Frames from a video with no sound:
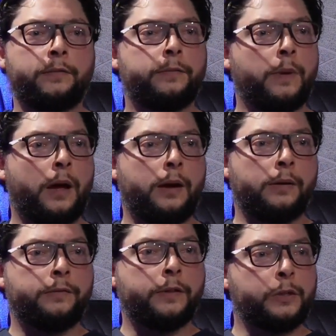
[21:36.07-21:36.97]
our
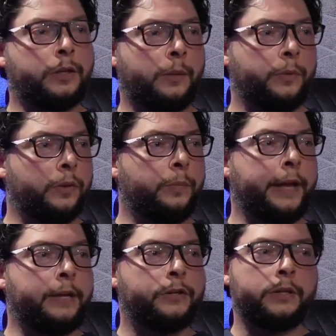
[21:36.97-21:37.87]
first couple of
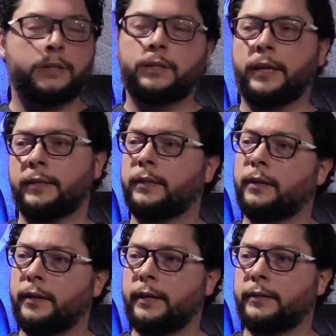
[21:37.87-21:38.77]
patients that
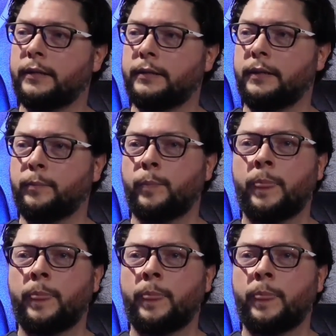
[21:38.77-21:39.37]
started ECT.